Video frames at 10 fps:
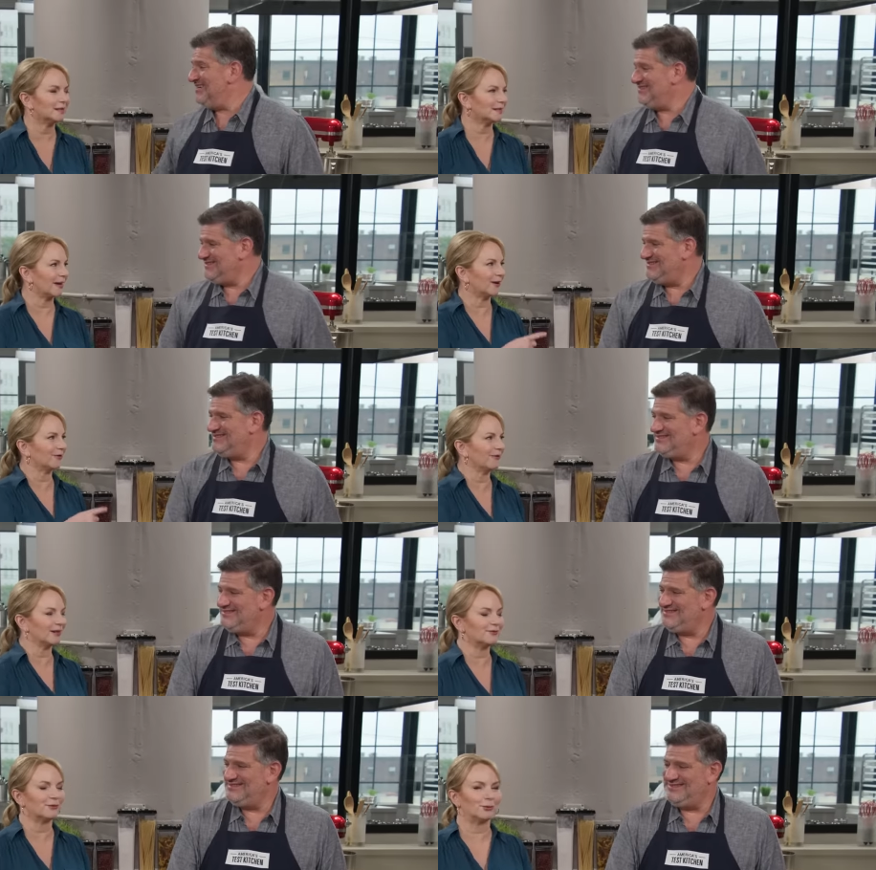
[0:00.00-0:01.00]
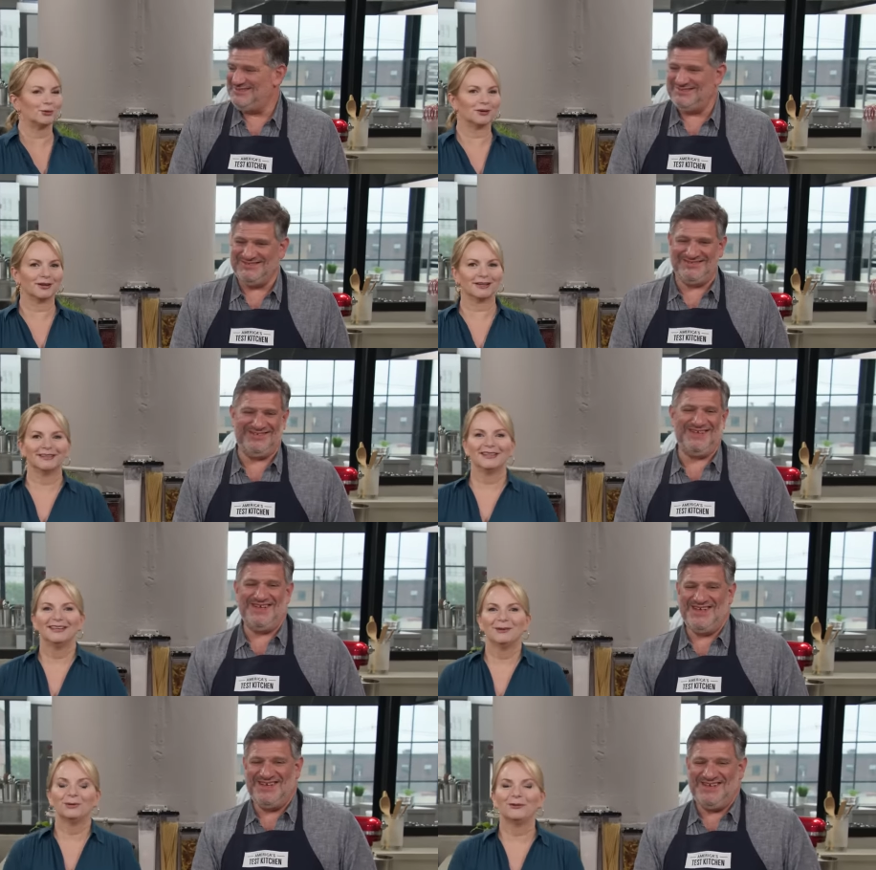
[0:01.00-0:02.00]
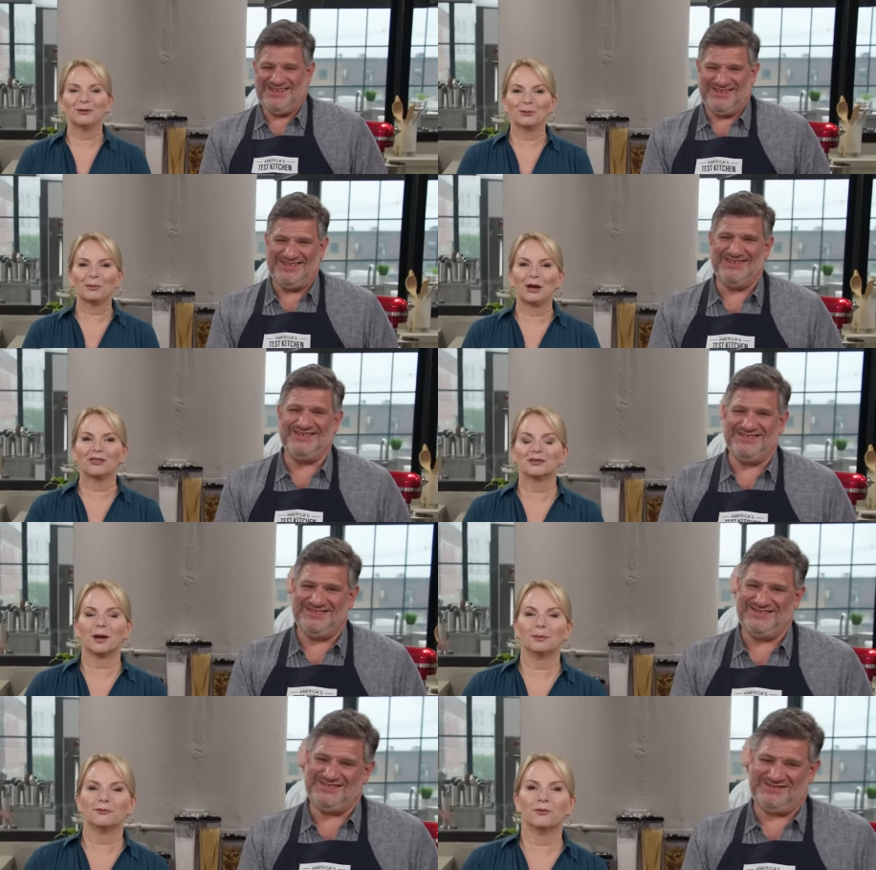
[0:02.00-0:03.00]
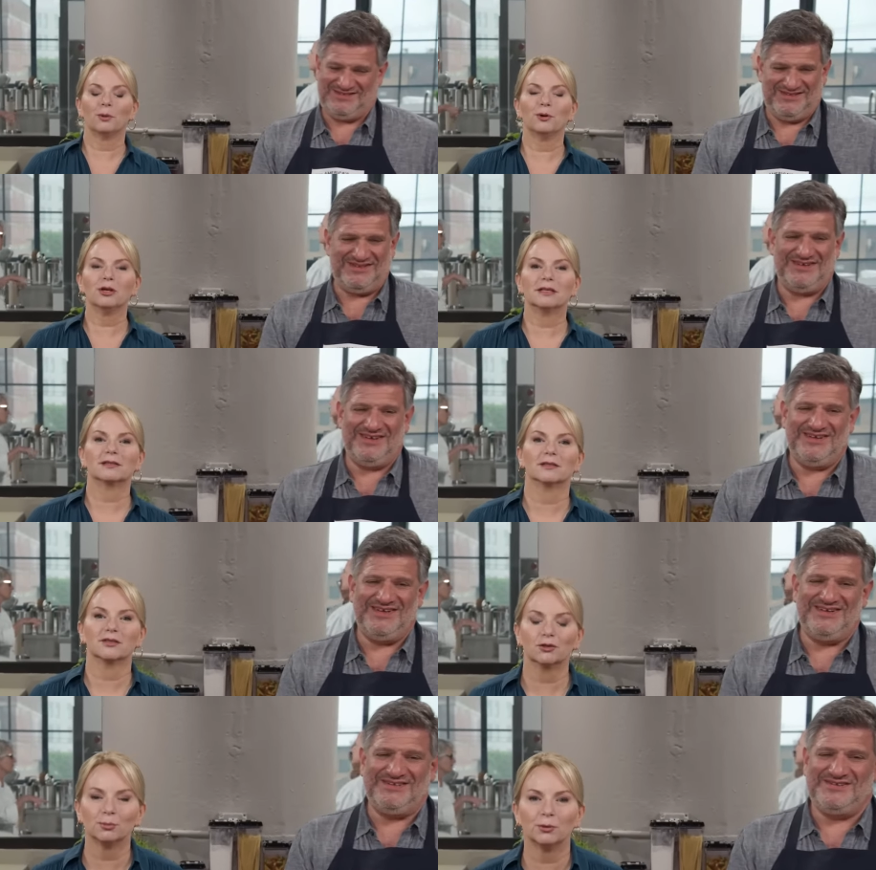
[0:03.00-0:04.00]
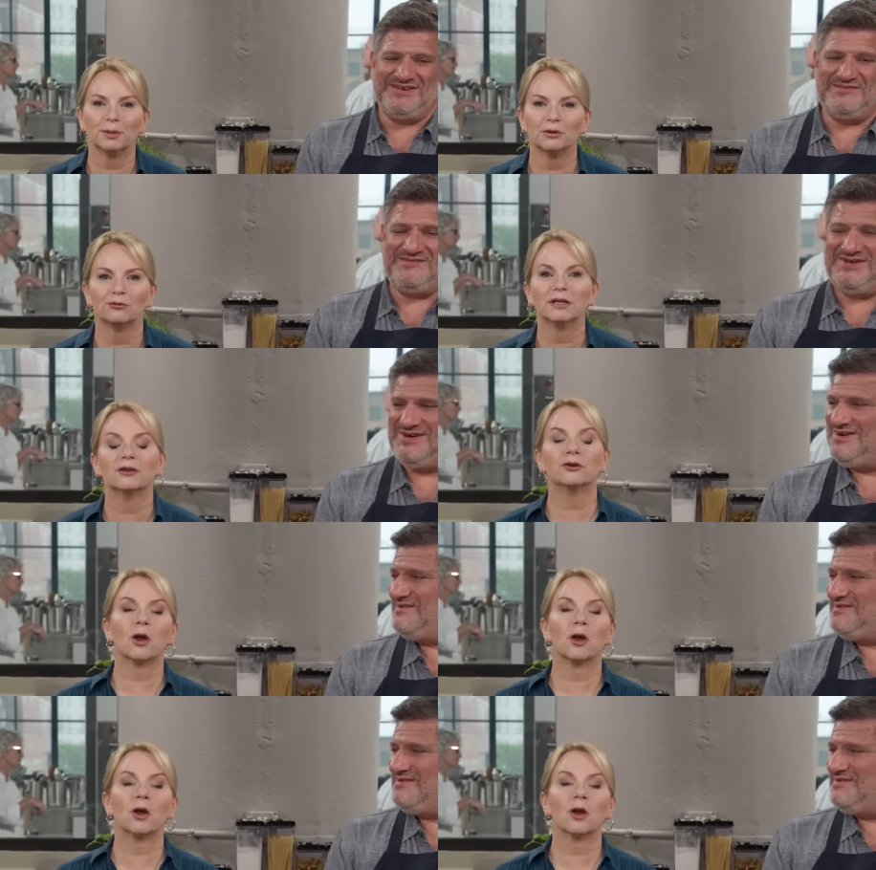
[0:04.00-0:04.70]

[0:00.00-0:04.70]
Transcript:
Speaker 1: Sacrifice for work. Well, if you want to buy the top performer, it's the Super Benriner